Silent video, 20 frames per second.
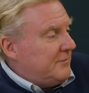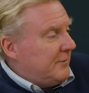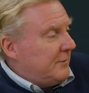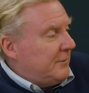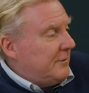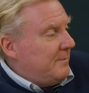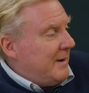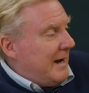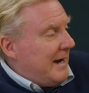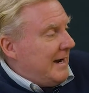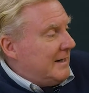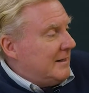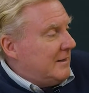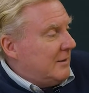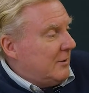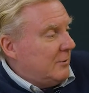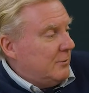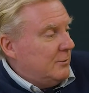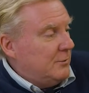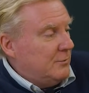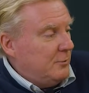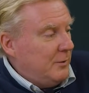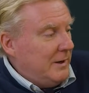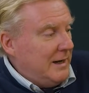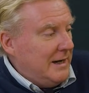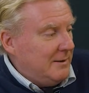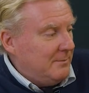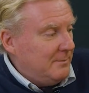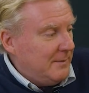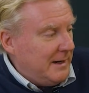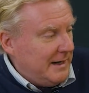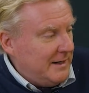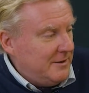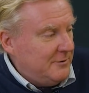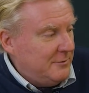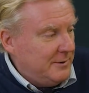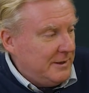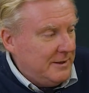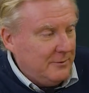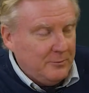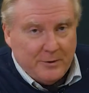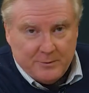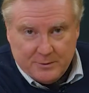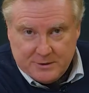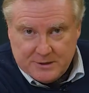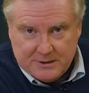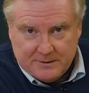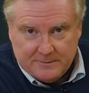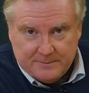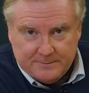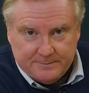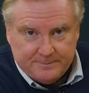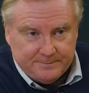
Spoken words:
for a man called William Henry Wilson.